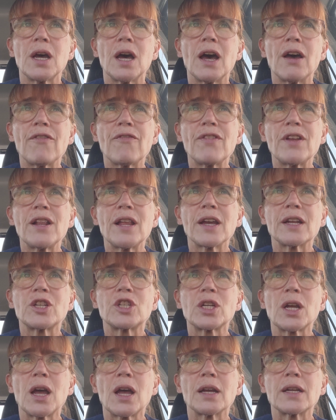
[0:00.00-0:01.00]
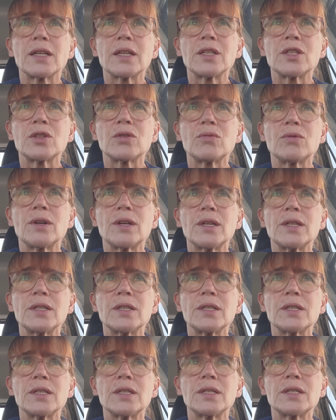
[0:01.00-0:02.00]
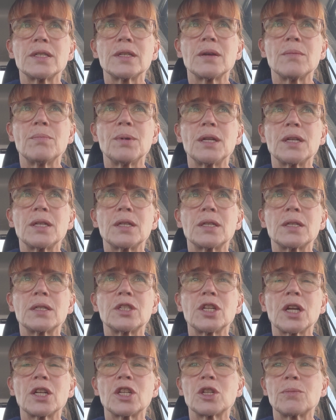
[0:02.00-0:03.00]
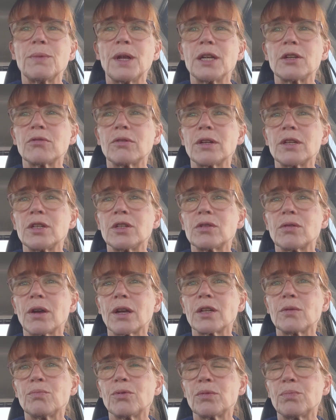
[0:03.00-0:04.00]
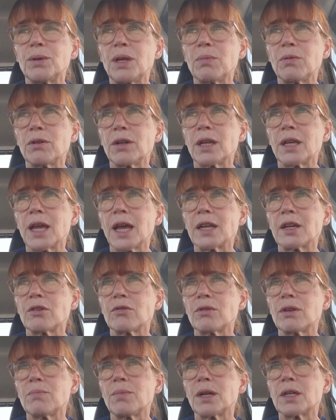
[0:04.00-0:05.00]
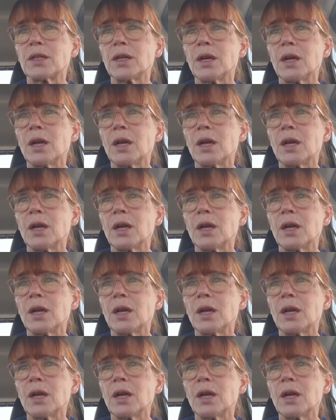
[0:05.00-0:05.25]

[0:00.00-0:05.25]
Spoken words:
I feel like jargon is always a bit judgmental and you're trying to put people in a category, but